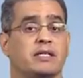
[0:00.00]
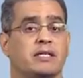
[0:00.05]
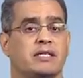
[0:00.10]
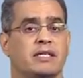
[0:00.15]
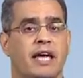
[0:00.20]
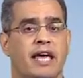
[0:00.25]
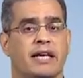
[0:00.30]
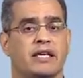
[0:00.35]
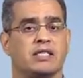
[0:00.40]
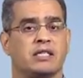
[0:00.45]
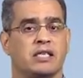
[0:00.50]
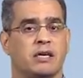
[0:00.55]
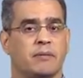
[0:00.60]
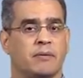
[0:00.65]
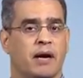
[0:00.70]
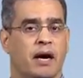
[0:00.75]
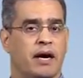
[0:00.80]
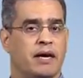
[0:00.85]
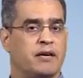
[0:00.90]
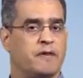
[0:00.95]
to take some
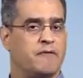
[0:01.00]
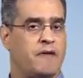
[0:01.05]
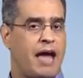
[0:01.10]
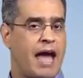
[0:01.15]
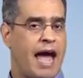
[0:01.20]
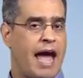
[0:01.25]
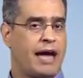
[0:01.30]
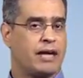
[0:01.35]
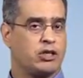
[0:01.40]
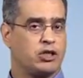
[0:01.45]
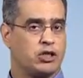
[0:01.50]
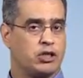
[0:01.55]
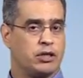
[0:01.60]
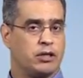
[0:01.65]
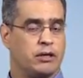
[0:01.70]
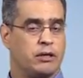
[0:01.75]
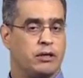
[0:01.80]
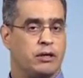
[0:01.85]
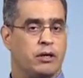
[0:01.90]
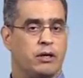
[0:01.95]
kind of
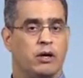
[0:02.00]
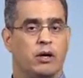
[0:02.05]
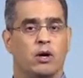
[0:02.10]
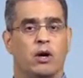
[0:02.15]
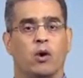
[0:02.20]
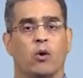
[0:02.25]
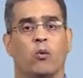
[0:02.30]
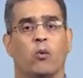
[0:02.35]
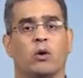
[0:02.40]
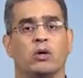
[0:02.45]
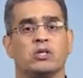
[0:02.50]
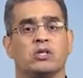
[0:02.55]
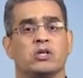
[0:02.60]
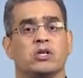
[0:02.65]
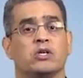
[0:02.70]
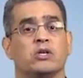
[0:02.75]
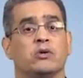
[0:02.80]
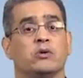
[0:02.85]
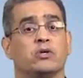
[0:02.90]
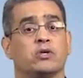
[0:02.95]
action once the
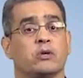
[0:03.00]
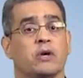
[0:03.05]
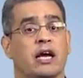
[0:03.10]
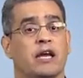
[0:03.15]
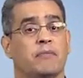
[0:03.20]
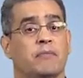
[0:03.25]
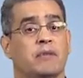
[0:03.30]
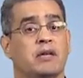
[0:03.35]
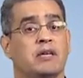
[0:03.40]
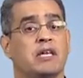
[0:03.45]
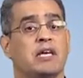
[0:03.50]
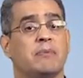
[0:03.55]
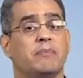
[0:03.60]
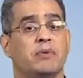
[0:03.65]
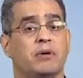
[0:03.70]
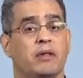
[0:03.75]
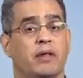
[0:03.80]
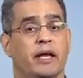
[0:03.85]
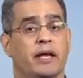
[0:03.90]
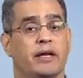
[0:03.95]
user had
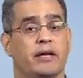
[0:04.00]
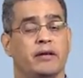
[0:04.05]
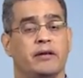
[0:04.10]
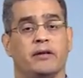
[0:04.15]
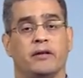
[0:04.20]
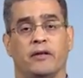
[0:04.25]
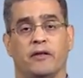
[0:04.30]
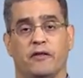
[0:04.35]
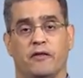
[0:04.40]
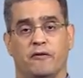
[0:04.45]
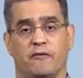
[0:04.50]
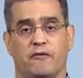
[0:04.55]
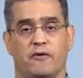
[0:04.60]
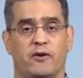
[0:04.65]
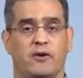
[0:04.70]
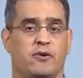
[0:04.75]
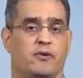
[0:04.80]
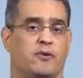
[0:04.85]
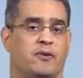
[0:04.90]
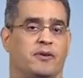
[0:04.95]
manipulated the
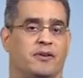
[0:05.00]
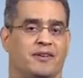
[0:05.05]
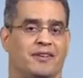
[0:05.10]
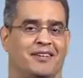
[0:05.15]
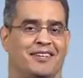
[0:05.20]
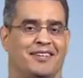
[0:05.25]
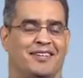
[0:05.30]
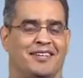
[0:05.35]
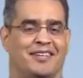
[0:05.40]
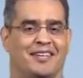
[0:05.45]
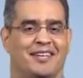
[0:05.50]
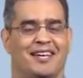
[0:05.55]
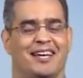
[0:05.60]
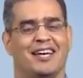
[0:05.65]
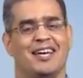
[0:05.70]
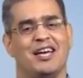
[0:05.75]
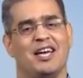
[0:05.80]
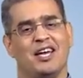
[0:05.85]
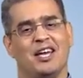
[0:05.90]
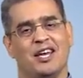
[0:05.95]
view.
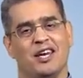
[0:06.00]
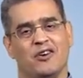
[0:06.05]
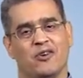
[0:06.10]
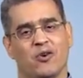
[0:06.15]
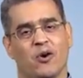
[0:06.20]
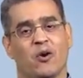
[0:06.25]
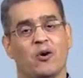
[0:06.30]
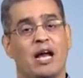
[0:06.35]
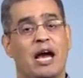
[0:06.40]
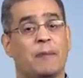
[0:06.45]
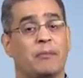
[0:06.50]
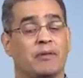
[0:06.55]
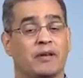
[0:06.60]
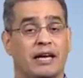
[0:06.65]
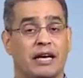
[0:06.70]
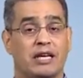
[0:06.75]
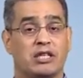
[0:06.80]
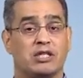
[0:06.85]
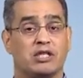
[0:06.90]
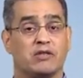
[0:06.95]
In your own
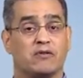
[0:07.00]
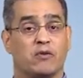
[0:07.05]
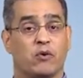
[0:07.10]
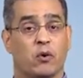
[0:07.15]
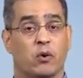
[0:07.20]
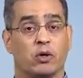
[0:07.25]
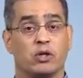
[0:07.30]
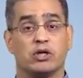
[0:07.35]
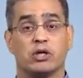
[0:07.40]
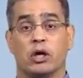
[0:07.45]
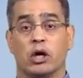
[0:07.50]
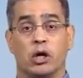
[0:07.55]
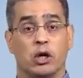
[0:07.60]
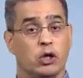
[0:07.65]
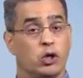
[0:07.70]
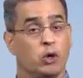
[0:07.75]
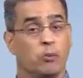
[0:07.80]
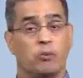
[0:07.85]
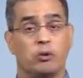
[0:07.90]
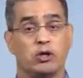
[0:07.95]
applications, of course,
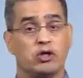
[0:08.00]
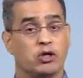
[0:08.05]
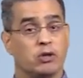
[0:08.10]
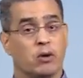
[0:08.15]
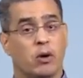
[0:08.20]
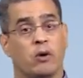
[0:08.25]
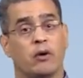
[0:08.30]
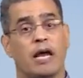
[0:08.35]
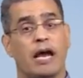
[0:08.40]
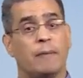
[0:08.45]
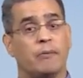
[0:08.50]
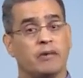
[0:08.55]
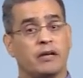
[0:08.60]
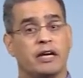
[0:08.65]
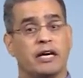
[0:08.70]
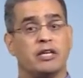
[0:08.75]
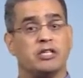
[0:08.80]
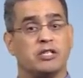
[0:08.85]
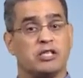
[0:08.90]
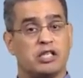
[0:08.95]
you'll put your own
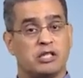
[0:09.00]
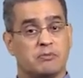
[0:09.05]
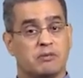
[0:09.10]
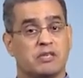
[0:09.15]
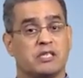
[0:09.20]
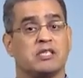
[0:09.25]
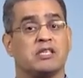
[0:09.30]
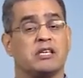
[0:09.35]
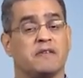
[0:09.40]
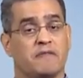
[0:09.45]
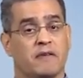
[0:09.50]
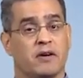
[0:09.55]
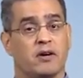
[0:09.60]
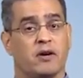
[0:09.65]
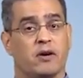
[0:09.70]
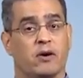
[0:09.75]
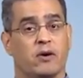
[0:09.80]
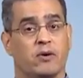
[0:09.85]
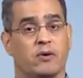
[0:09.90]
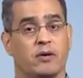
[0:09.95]
application-specific
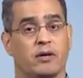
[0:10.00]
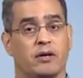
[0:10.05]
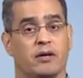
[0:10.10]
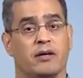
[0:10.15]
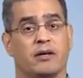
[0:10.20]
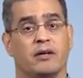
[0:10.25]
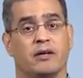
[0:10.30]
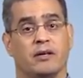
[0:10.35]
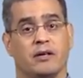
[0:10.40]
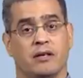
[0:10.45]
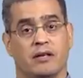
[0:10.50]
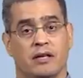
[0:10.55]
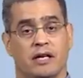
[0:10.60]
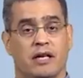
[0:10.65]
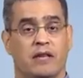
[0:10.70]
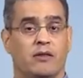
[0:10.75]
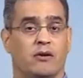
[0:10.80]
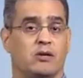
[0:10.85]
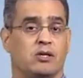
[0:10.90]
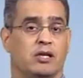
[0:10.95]
code
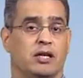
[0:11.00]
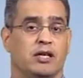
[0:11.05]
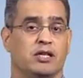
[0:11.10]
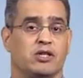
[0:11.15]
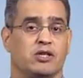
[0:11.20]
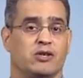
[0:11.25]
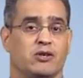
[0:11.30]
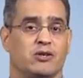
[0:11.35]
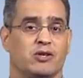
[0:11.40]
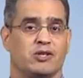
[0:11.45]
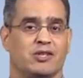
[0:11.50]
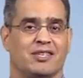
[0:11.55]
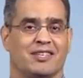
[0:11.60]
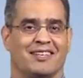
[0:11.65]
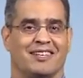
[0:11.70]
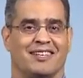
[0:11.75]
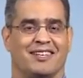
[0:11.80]
in those listeners.